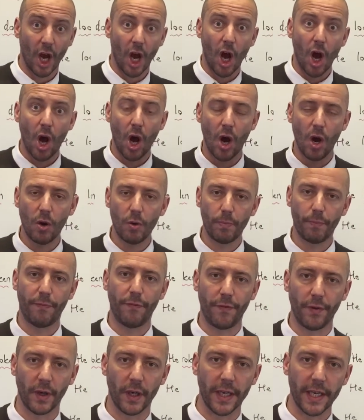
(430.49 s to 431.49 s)

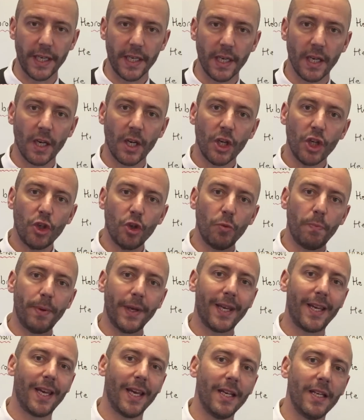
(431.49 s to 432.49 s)
hopefully you'll
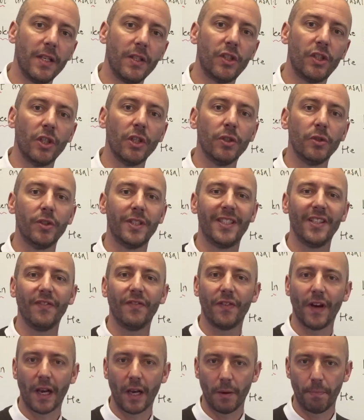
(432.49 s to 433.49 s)
begin to
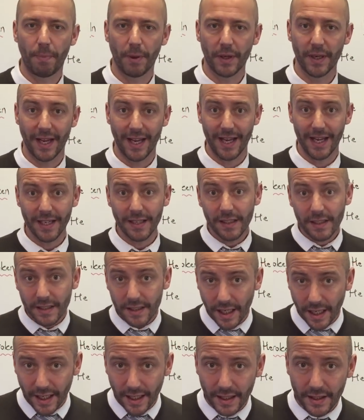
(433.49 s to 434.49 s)
develop an
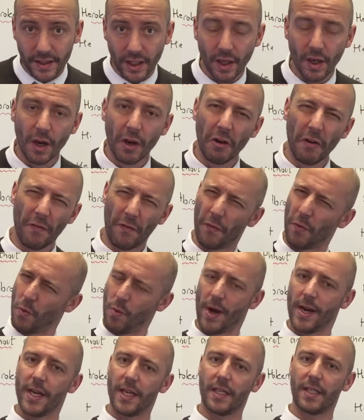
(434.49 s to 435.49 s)
instinct for
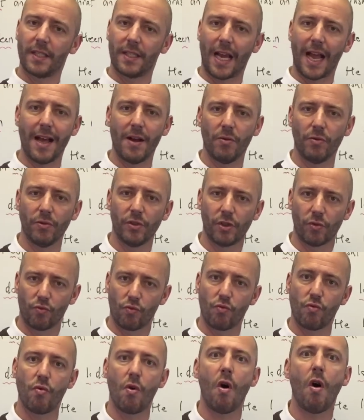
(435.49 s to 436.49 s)
when it sounds
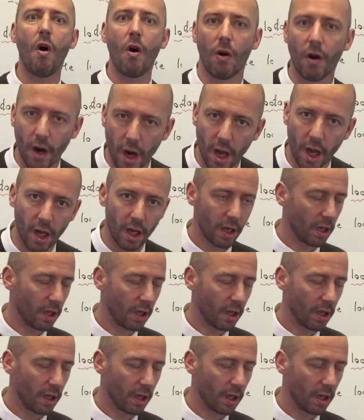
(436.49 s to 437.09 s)
wrong.